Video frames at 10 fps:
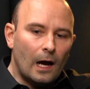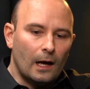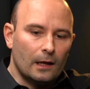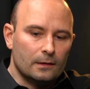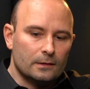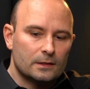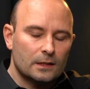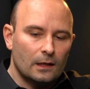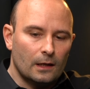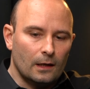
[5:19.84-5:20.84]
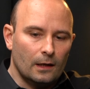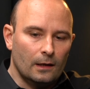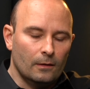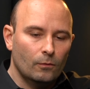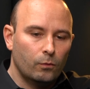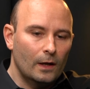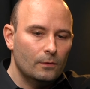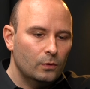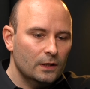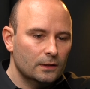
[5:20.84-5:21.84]
And
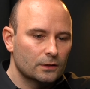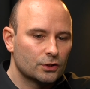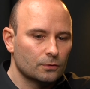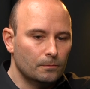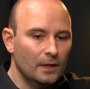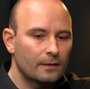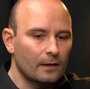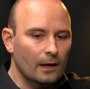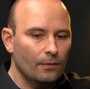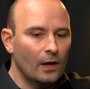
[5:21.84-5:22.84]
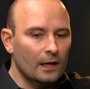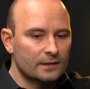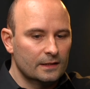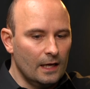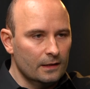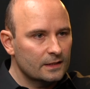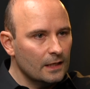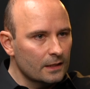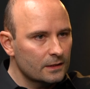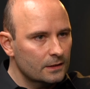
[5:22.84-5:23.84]
when we submit that, that is then
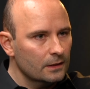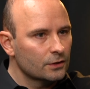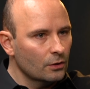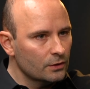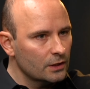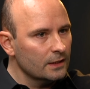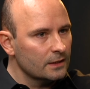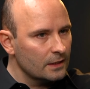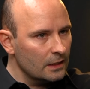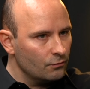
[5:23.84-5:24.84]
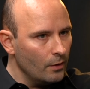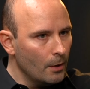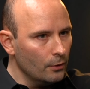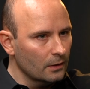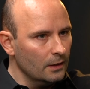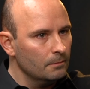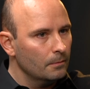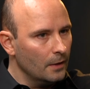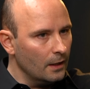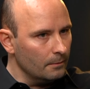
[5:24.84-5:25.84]
assessed. So it's assessed remotely
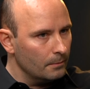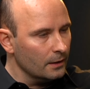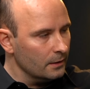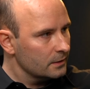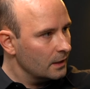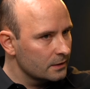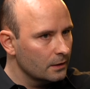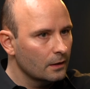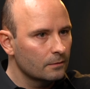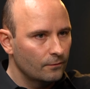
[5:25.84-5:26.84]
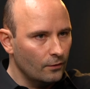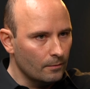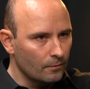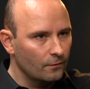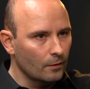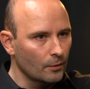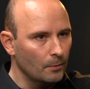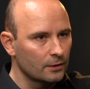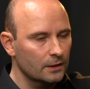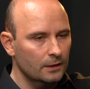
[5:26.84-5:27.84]
by an assessor from the
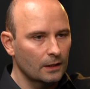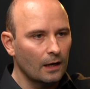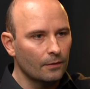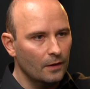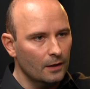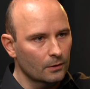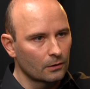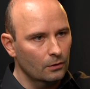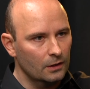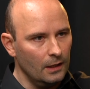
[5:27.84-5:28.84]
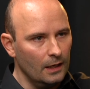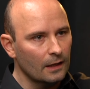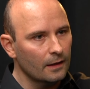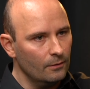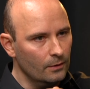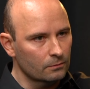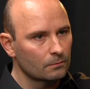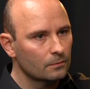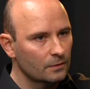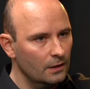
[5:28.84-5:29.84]
body, and they will look at it and they will
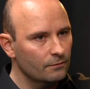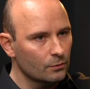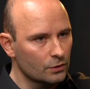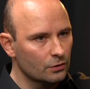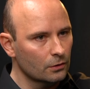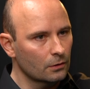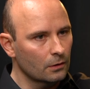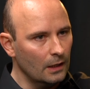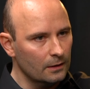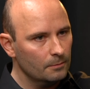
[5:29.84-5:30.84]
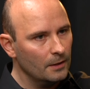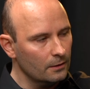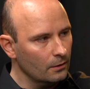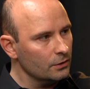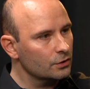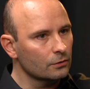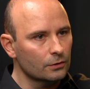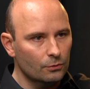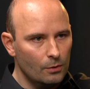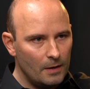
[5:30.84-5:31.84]
give you a score. Depending on your score,
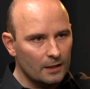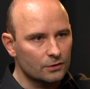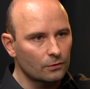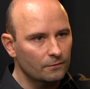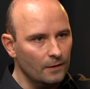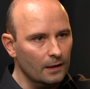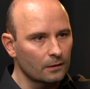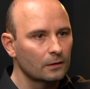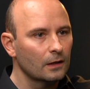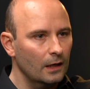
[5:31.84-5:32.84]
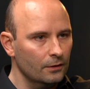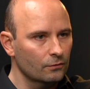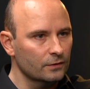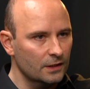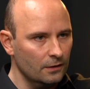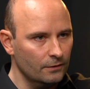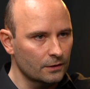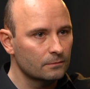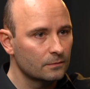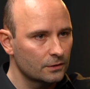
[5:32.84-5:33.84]
you will pass or fail, and you'll receive
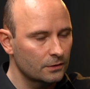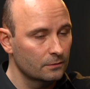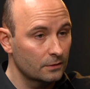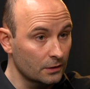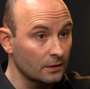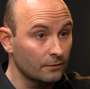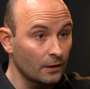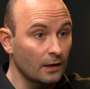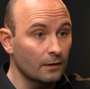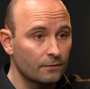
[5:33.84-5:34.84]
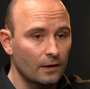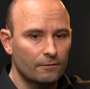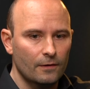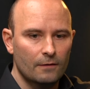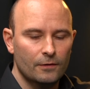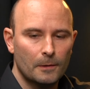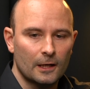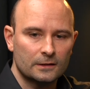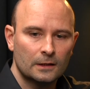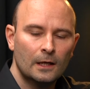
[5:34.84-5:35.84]
your certificate if you
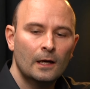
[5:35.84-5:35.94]
pass.